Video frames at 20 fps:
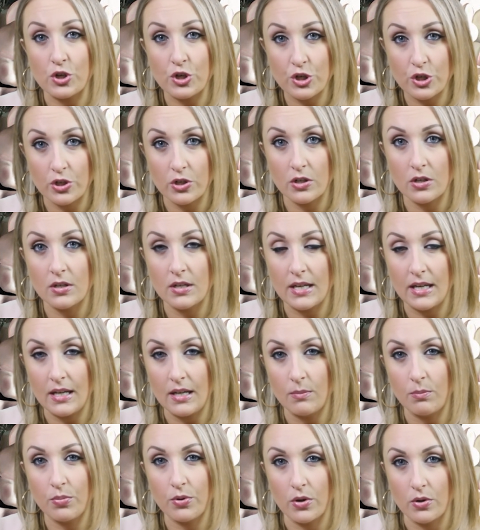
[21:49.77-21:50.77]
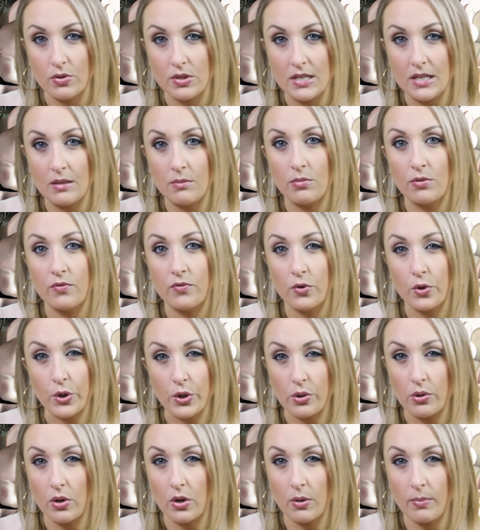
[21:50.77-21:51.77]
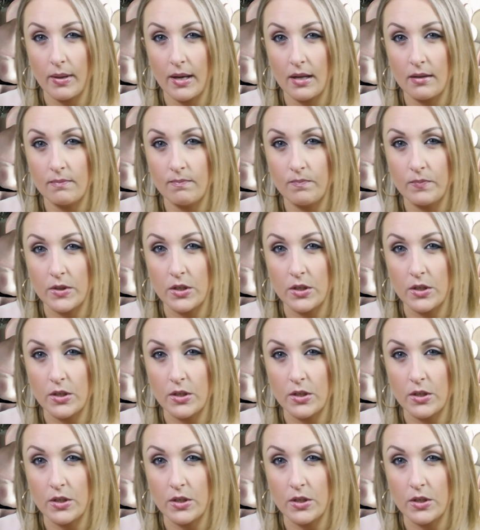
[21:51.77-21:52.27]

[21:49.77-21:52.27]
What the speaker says: sure eat protein before you go to bed.